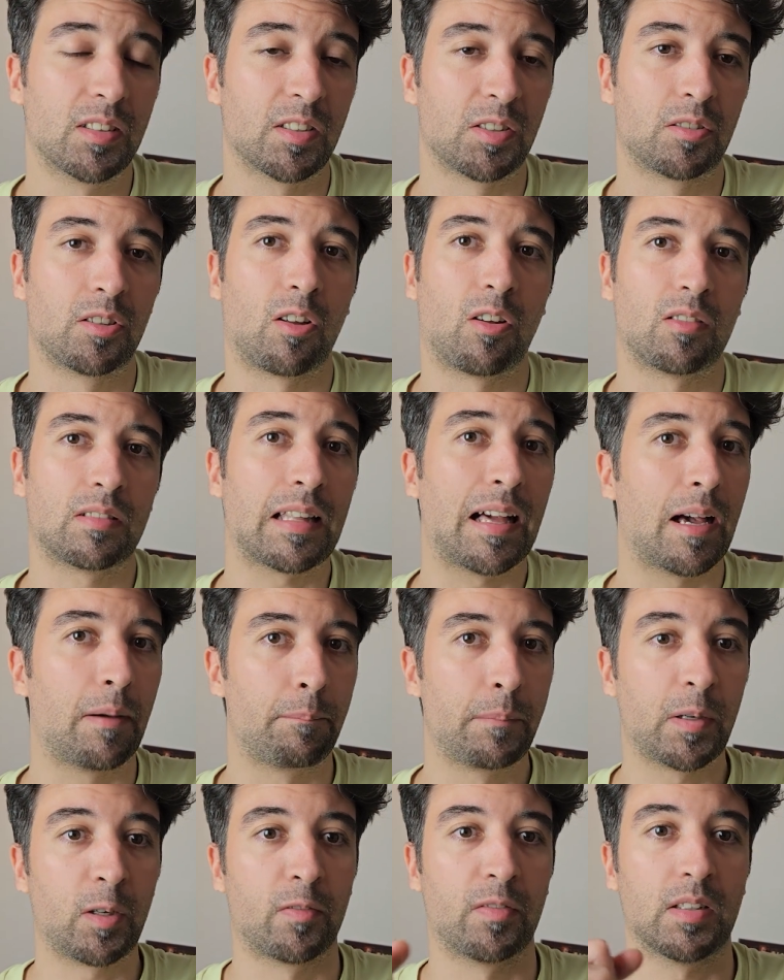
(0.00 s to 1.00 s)
is not
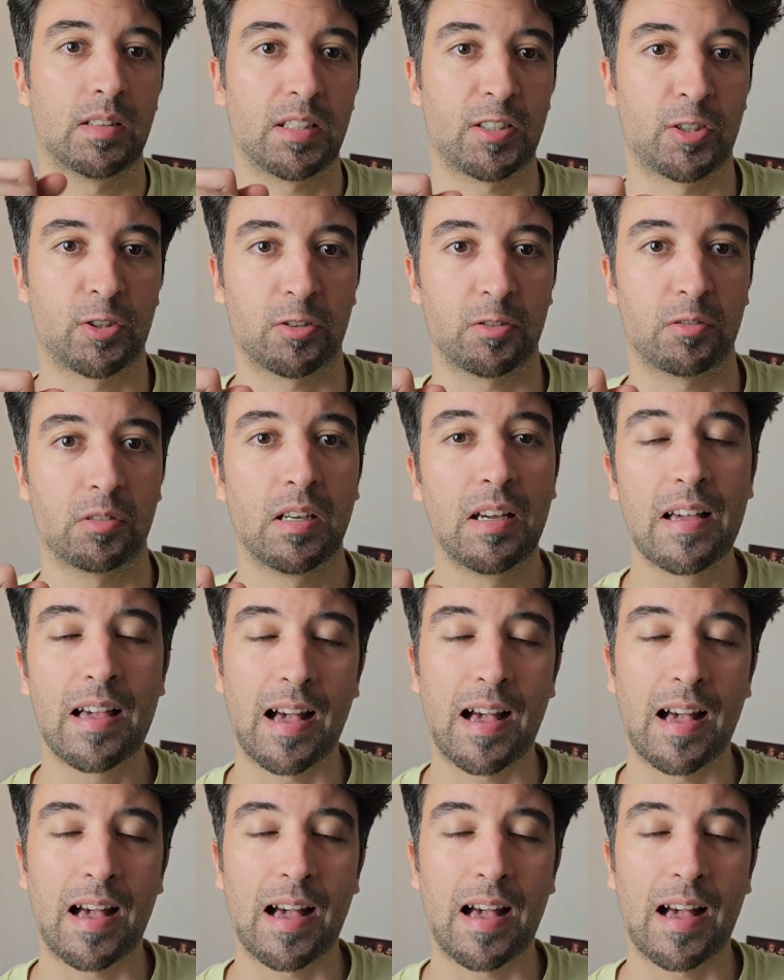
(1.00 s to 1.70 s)
that big of an issue,